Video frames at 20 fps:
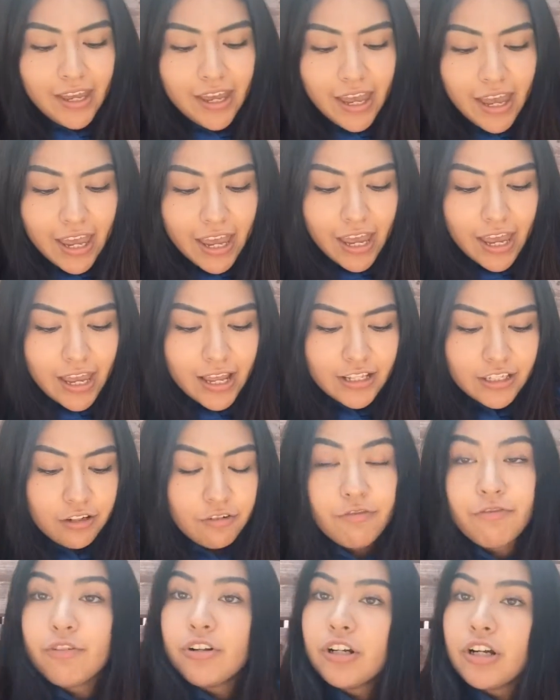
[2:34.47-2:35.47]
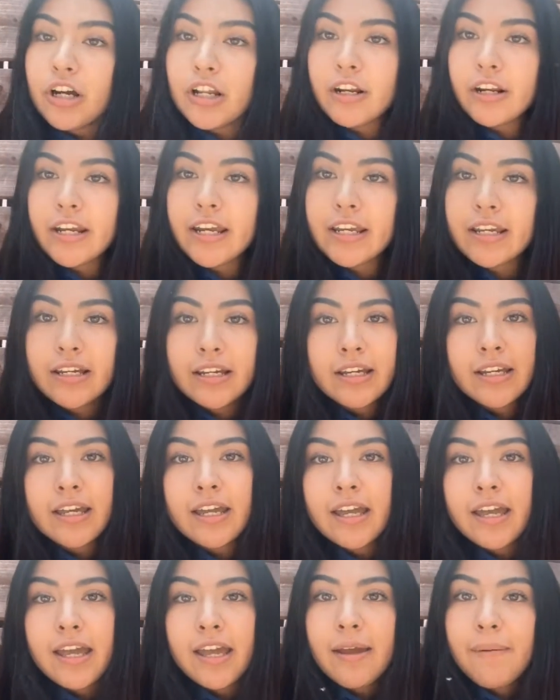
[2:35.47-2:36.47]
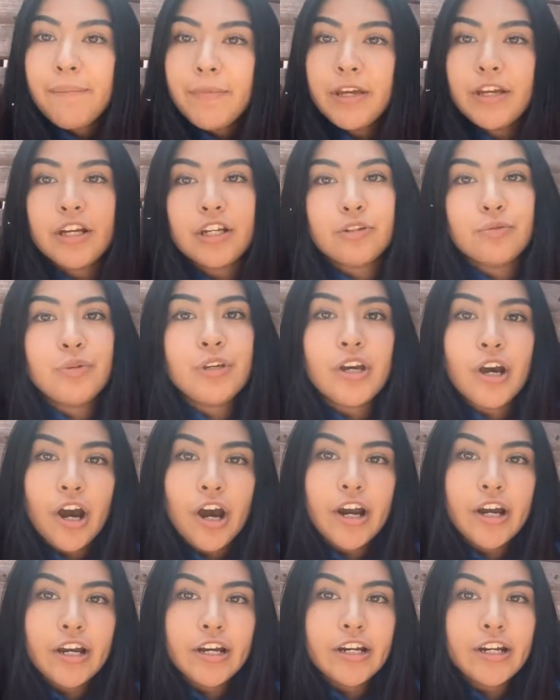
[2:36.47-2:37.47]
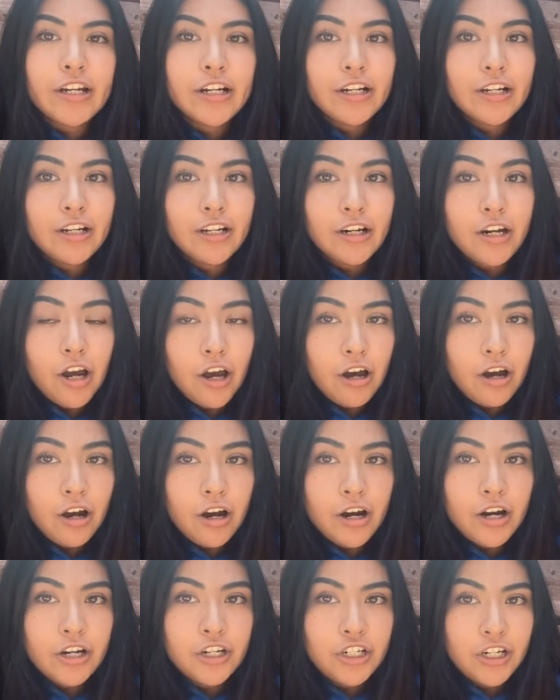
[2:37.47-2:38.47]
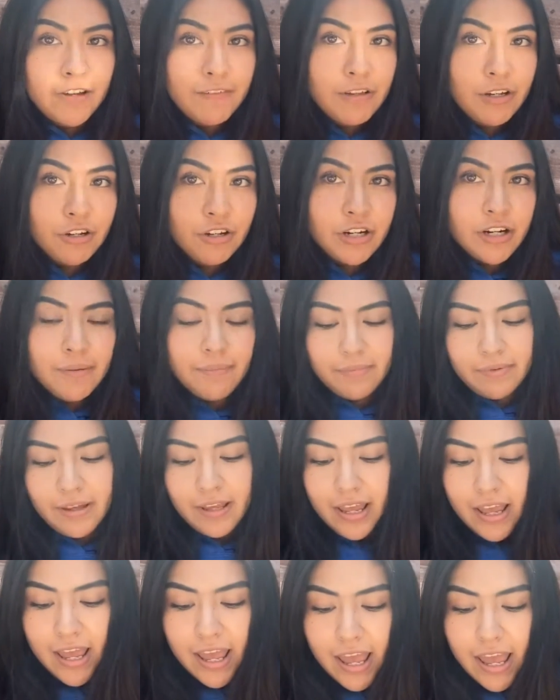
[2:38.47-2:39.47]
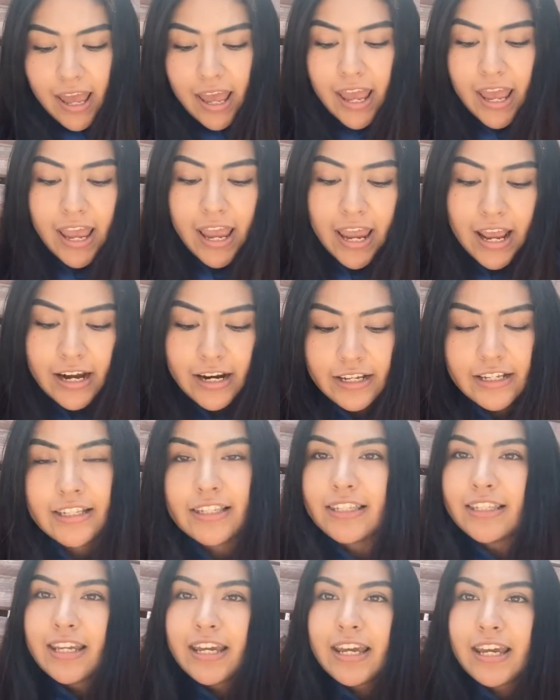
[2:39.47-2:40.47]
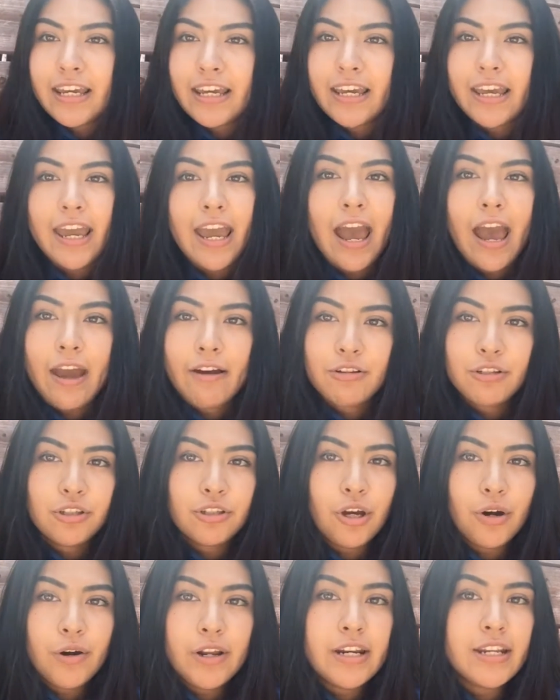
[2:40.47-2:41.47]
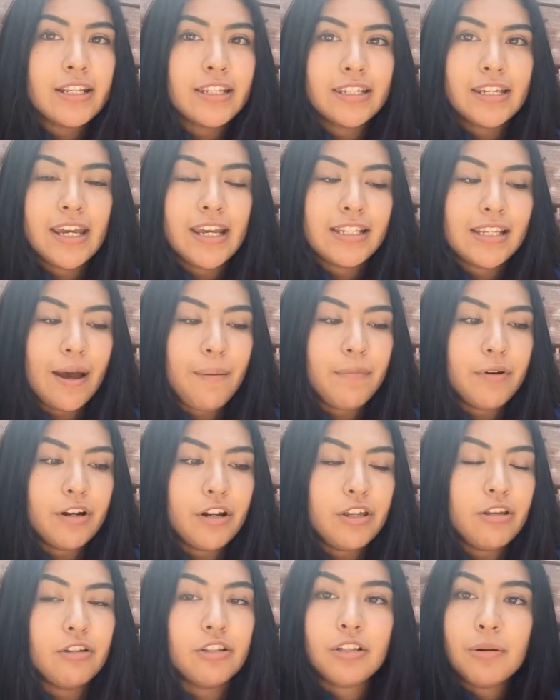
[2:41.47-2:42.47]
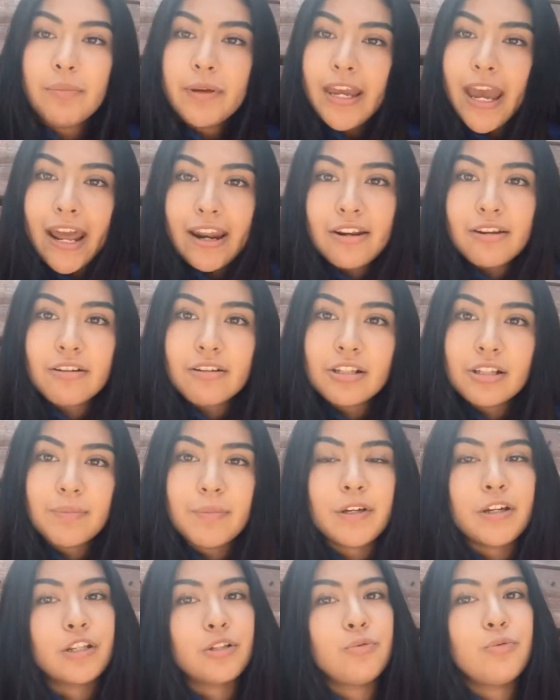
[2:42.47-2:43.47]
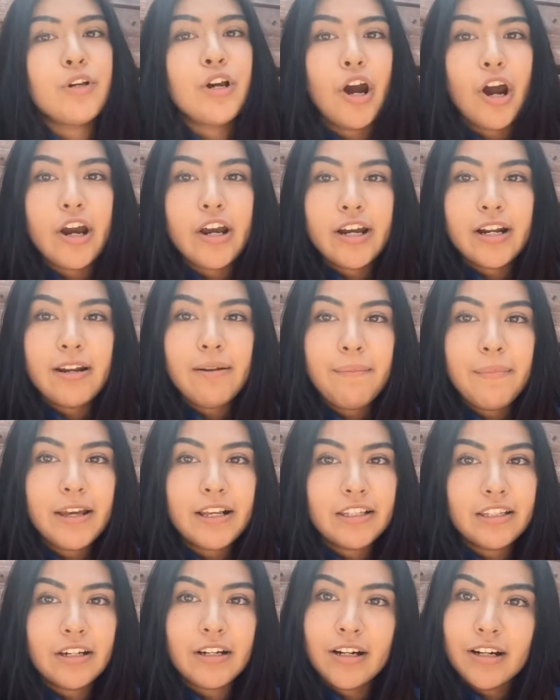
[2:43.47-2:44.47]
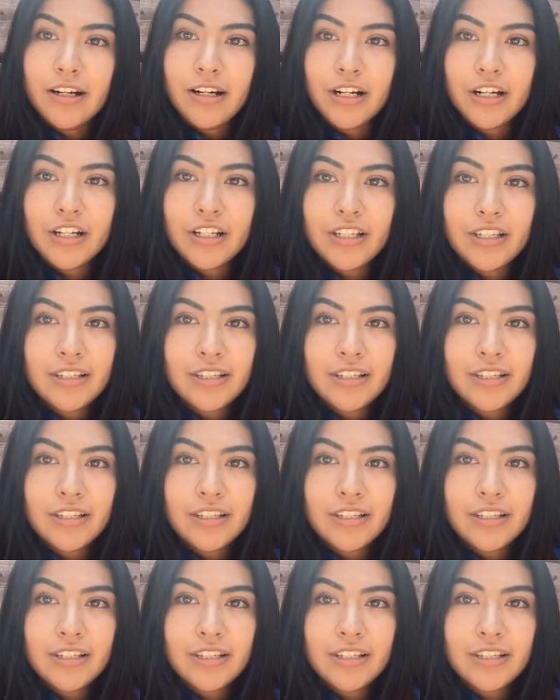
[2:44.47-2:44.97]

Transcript: and some food coloring because we are gonna color our shaving cream and a stick so in this case i'm gonna use some candles because we are gonna mix the colors